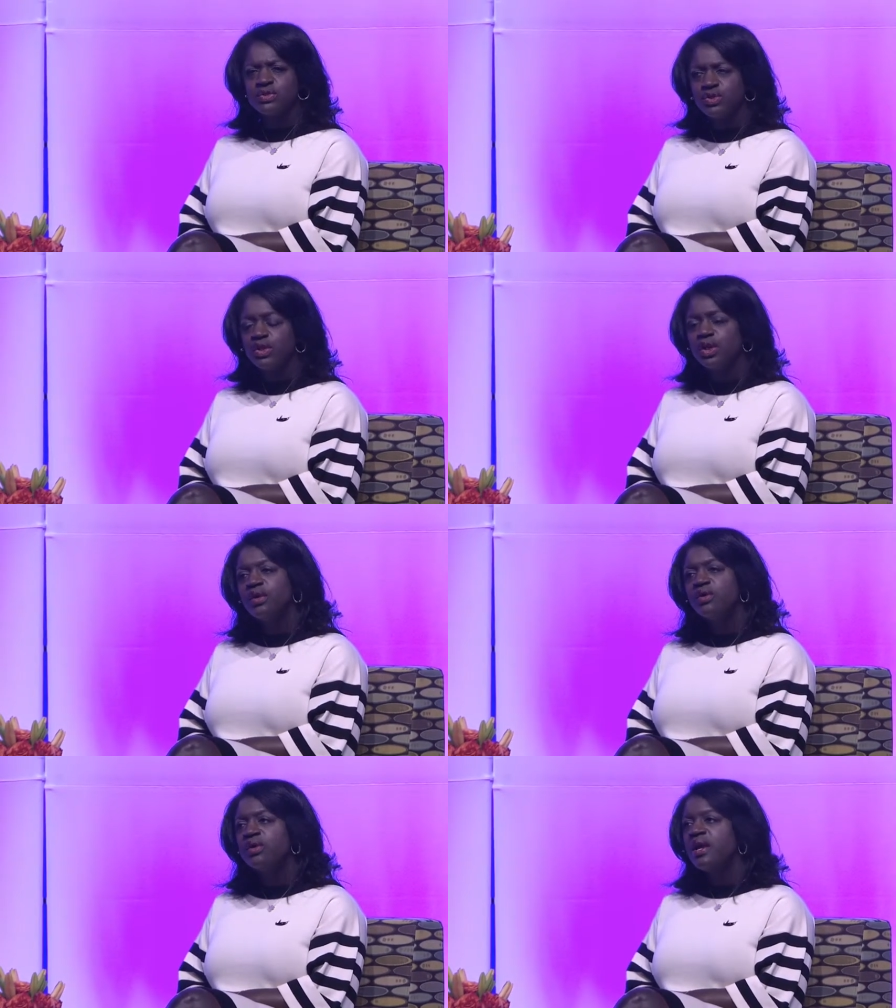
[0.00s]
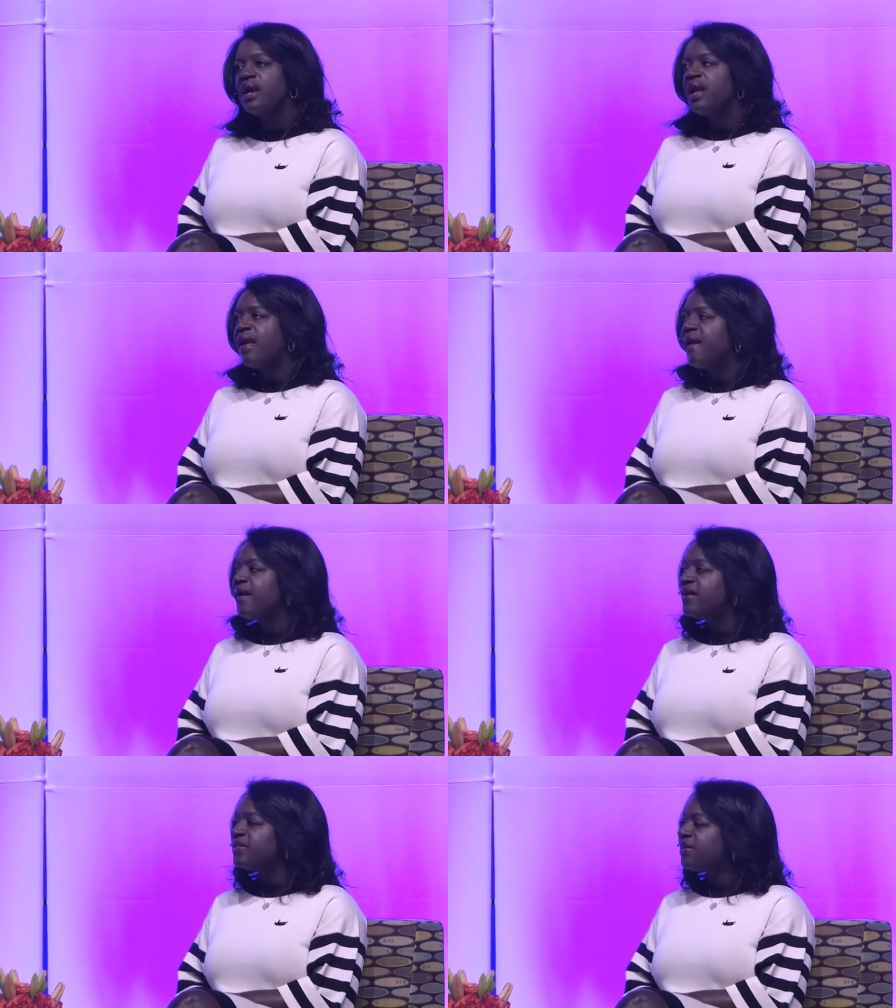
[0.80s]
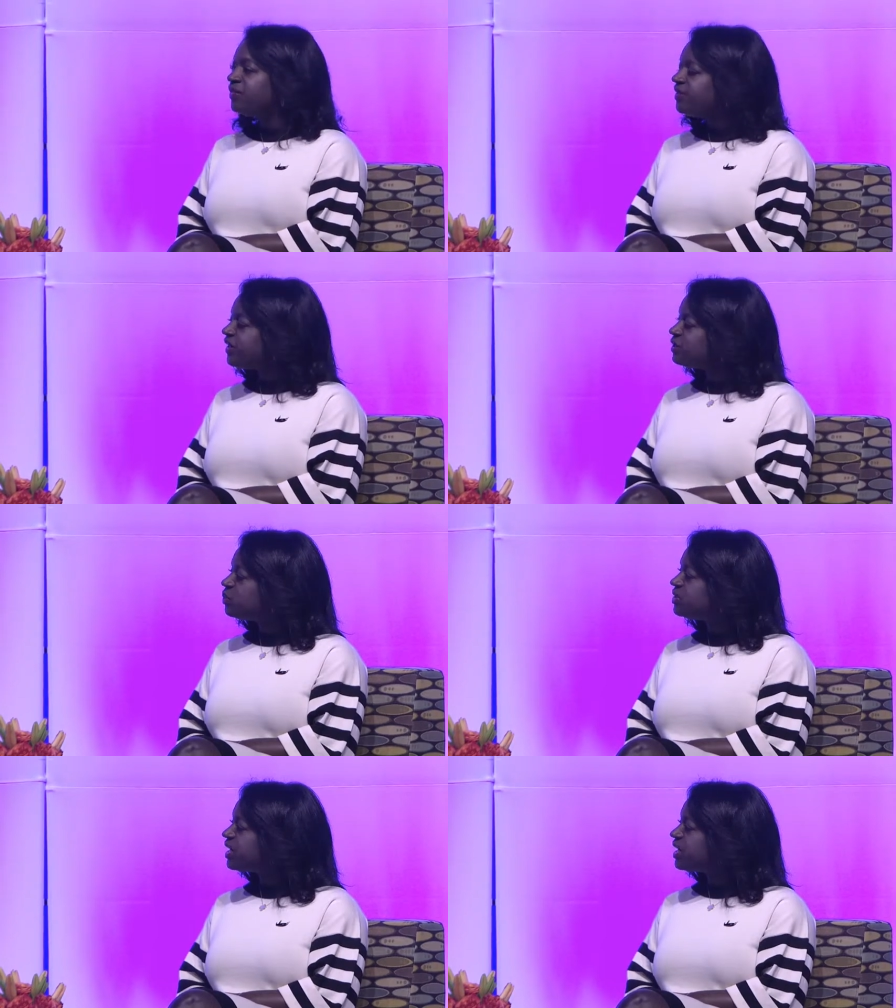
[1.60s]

to you. And I think that's what's